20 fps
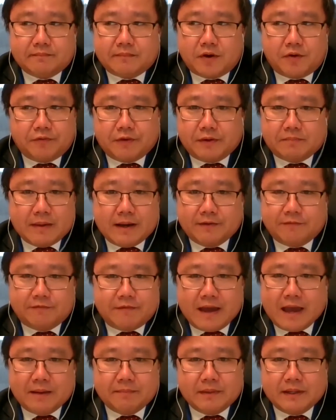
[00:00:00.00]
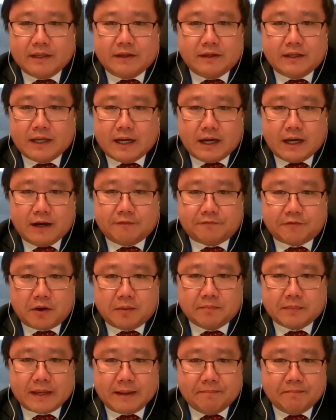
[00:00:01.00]
with my family
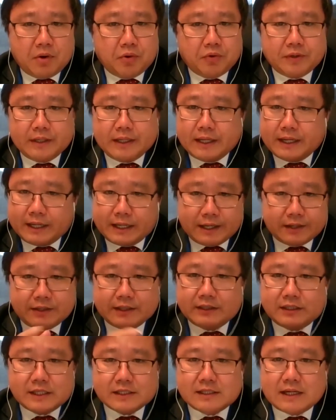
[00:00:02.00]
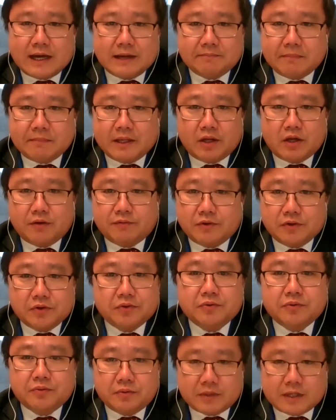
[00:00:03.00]
from Cambodia, I think just like many of you
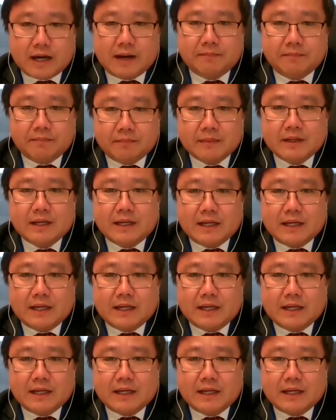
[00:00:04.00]
who come